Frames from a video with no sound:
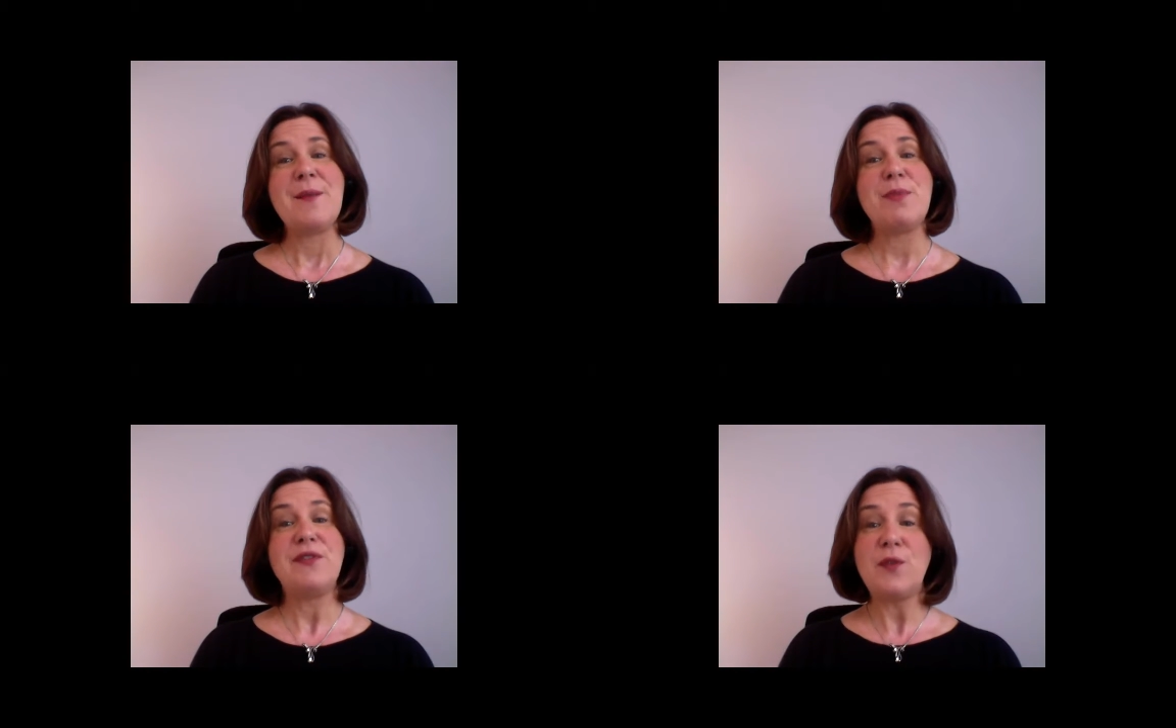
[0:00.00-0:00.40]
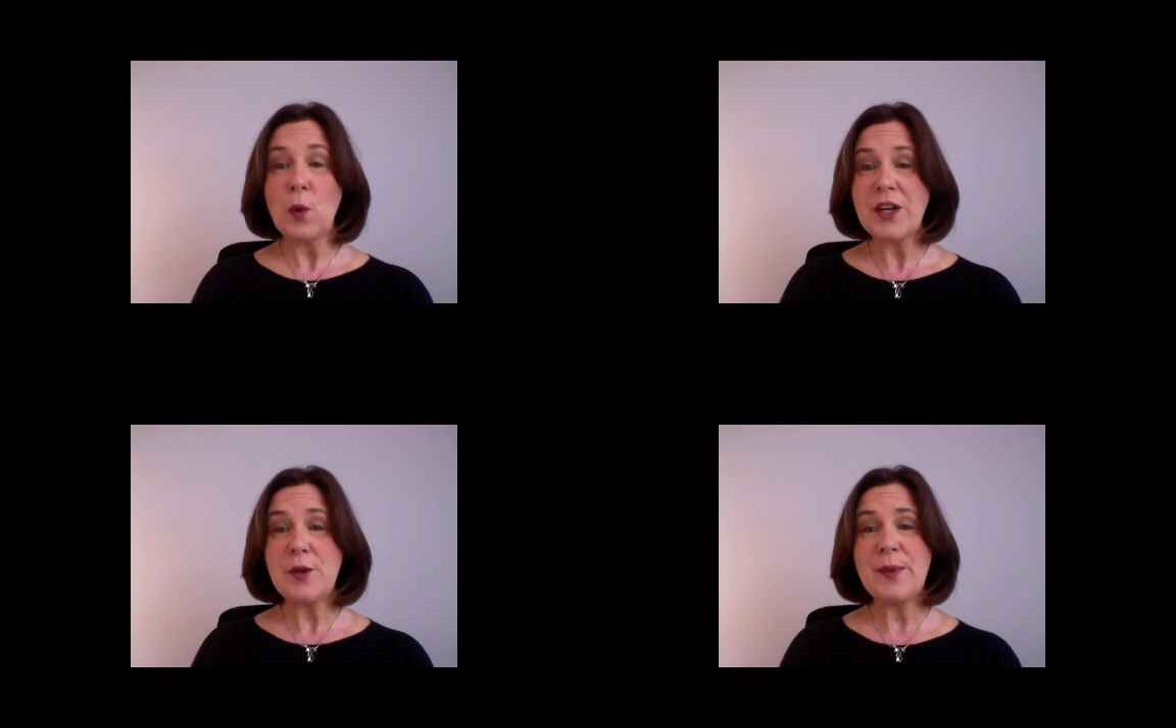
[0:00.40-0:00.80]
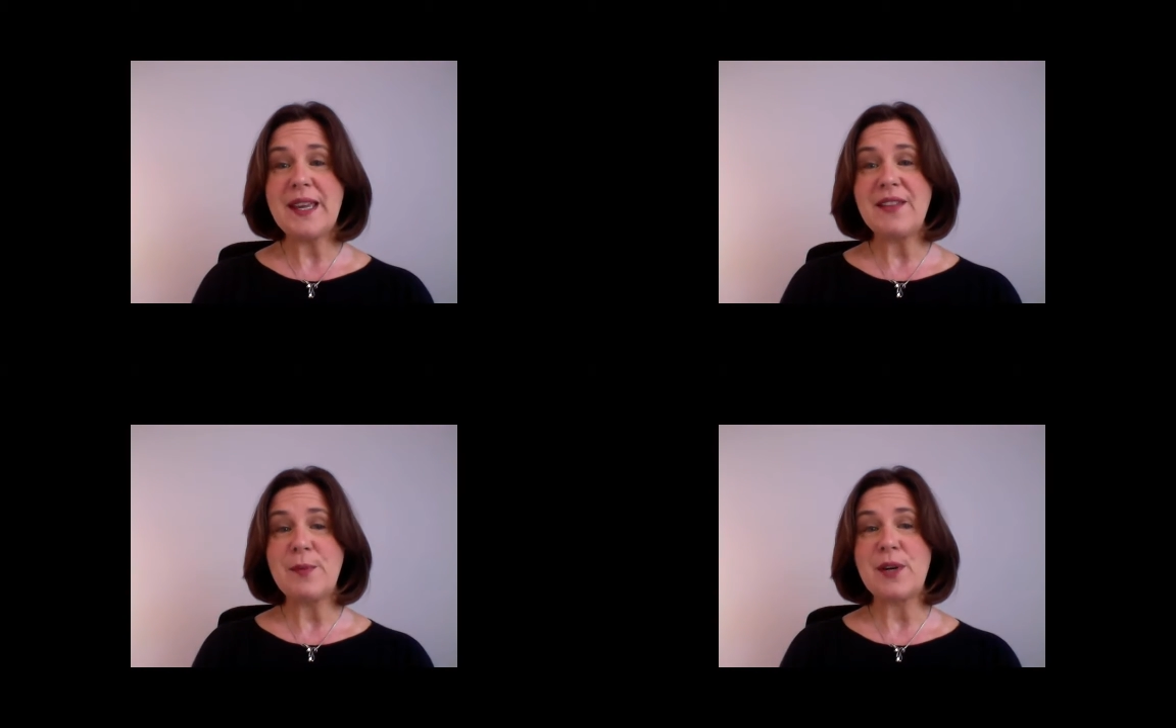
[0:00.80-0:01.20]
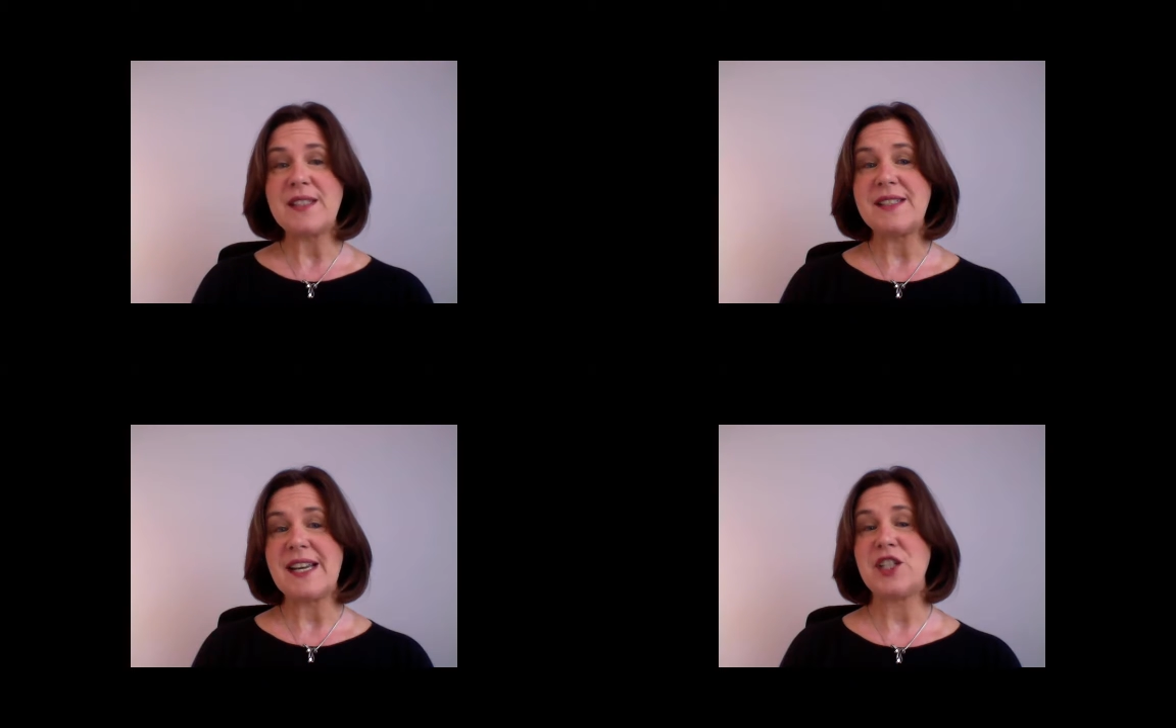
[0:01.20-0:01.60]
Before you begin the
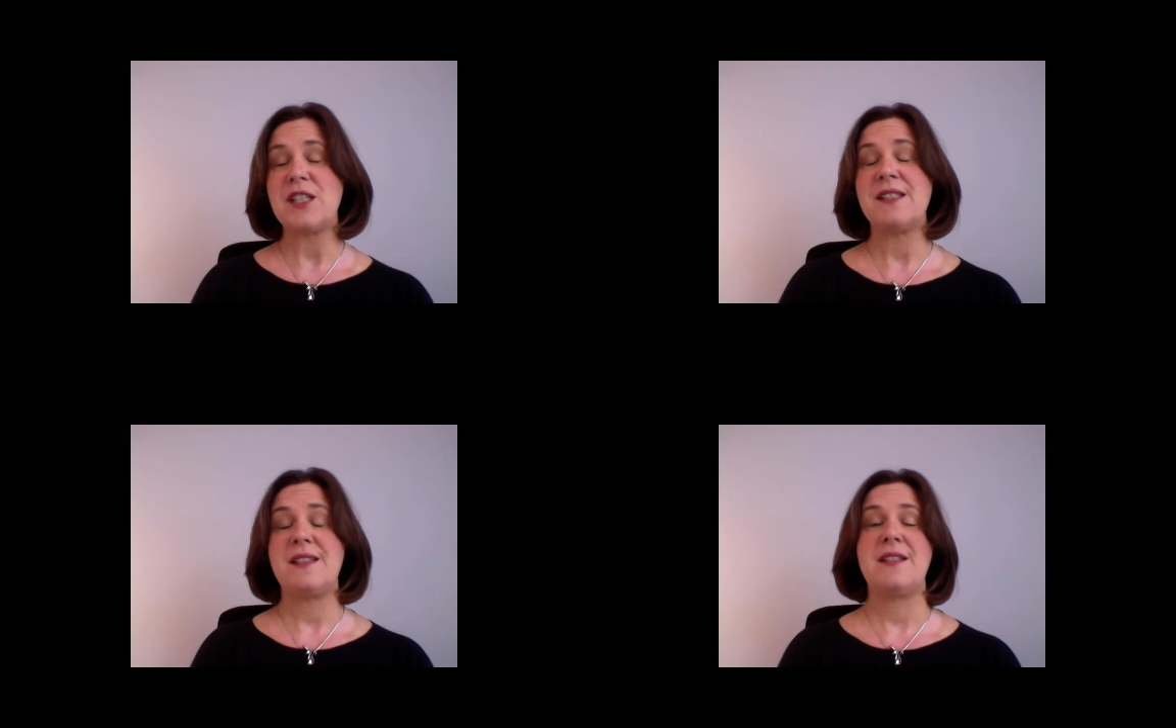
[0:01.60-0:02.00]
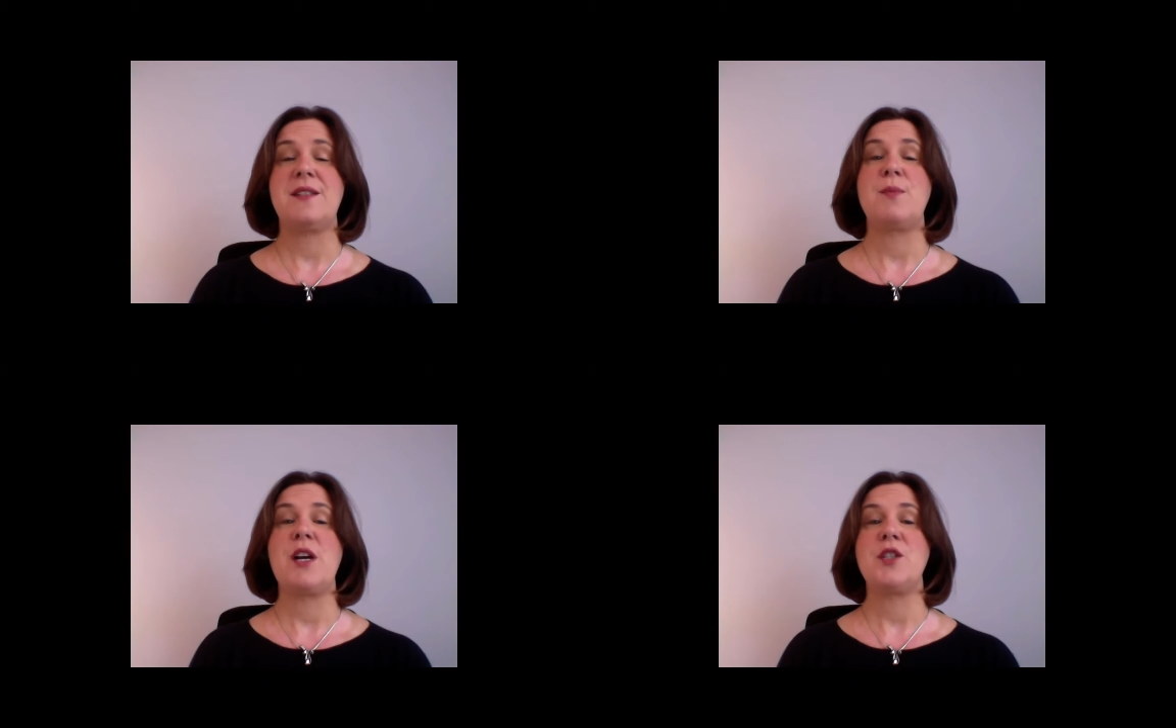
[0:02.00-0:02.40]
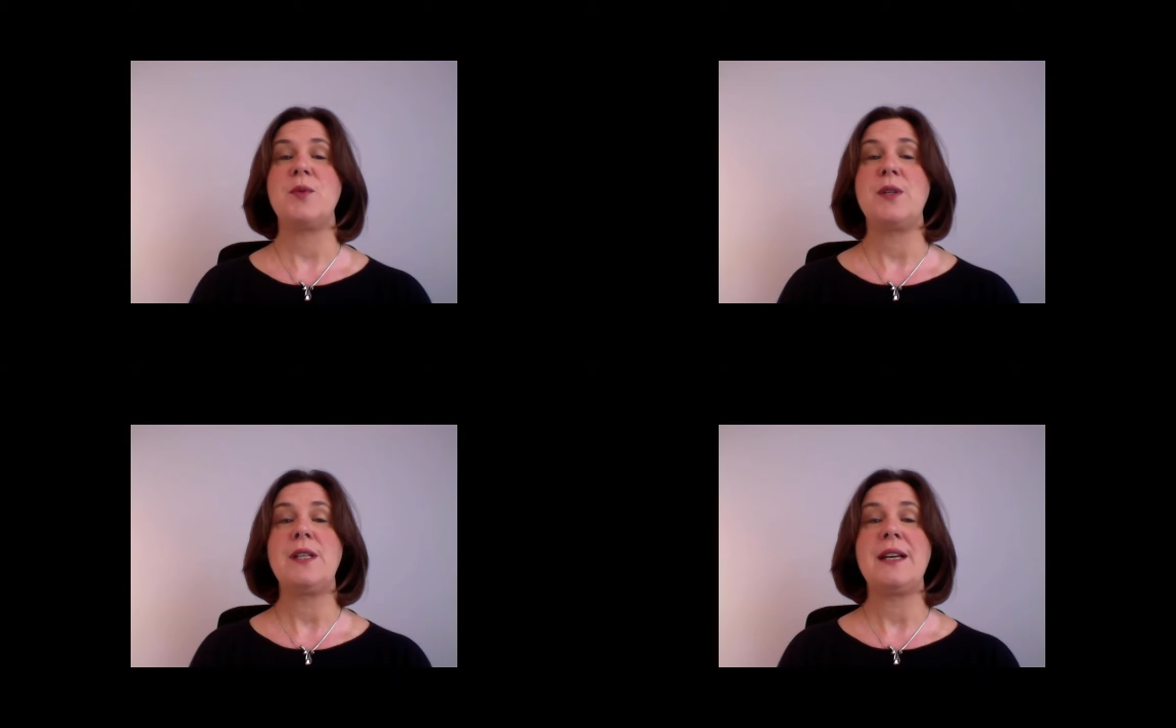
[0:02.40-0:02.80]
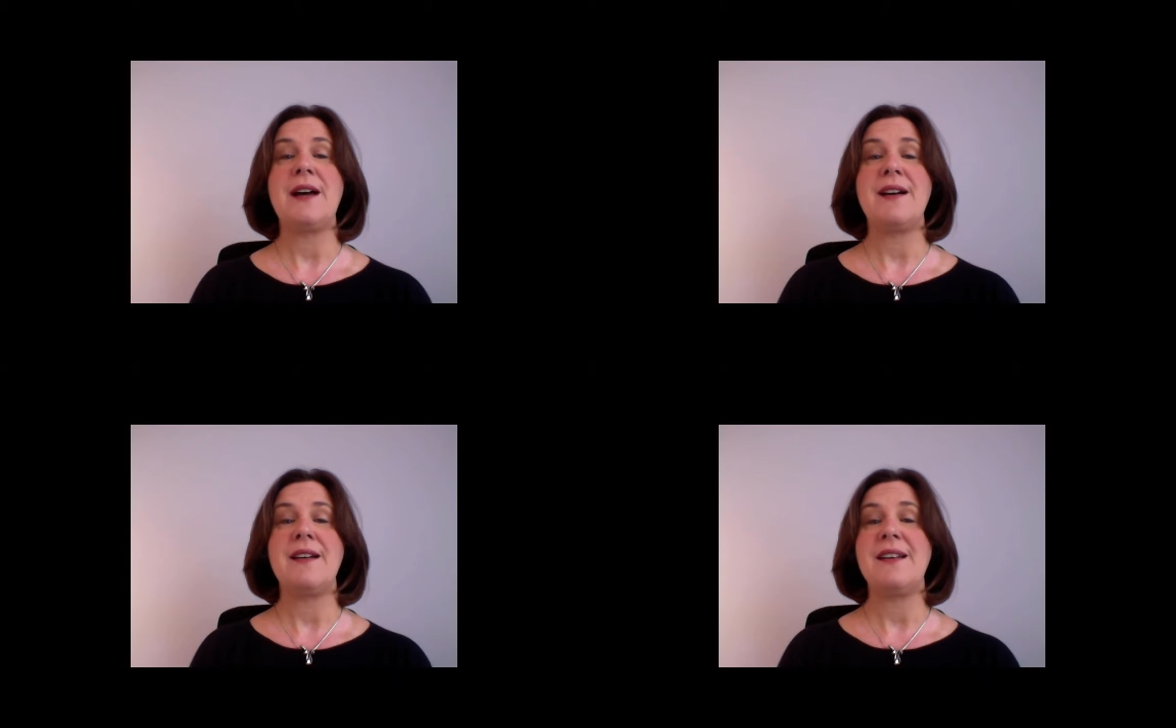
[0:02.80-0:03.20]
presentations in this module
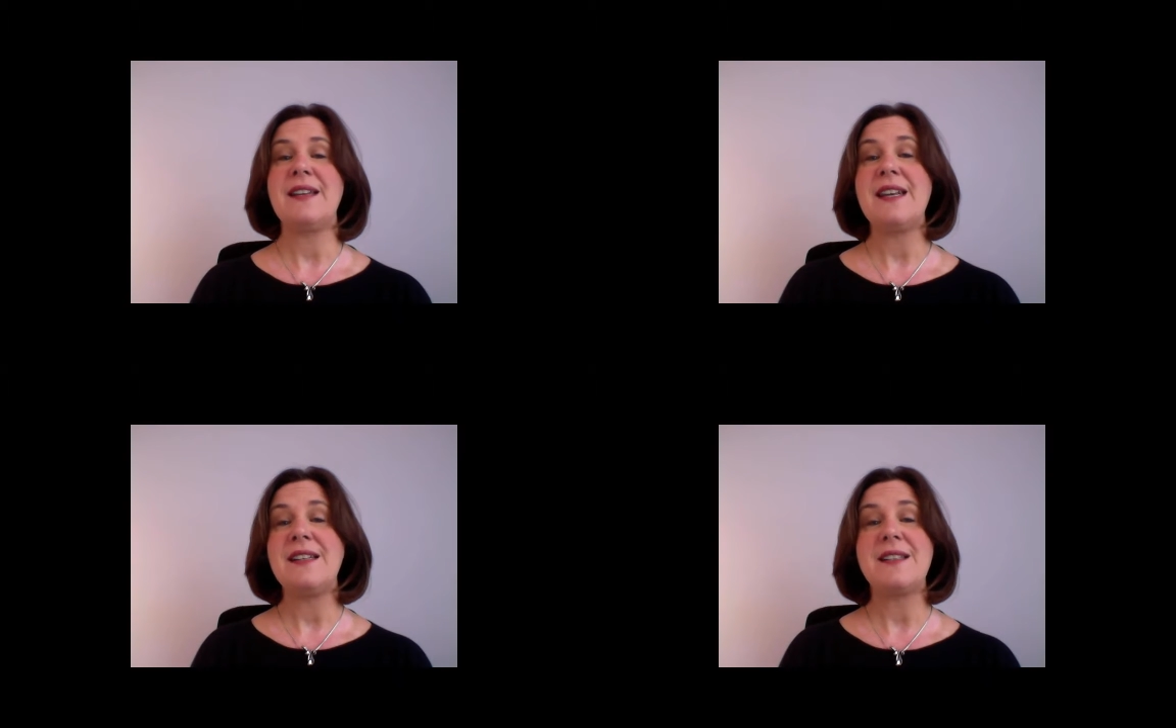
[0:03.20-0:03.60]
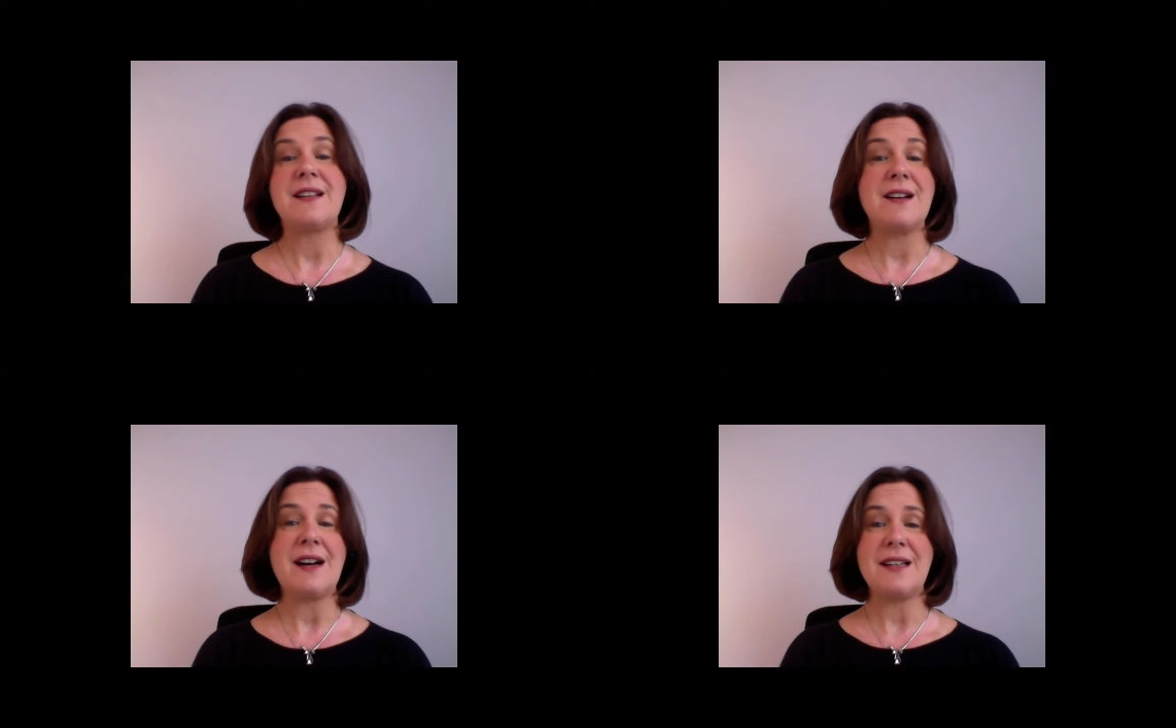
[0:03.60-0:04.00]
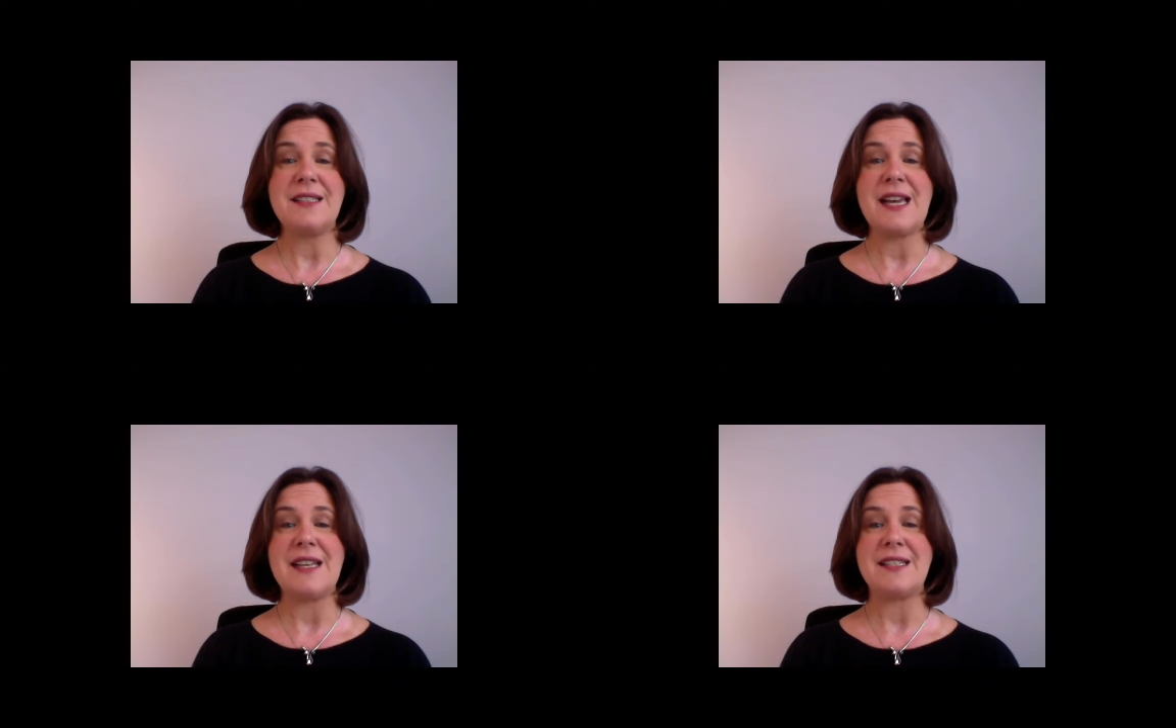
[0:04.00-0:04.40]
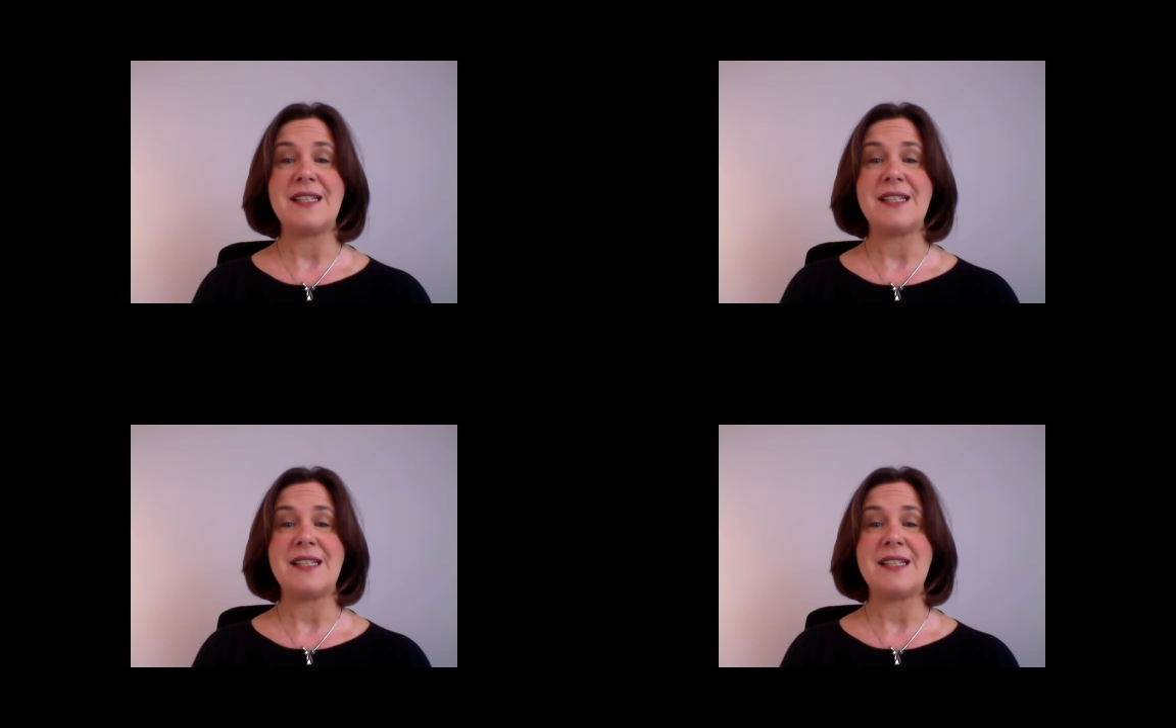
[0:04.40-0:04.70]
and get into the content,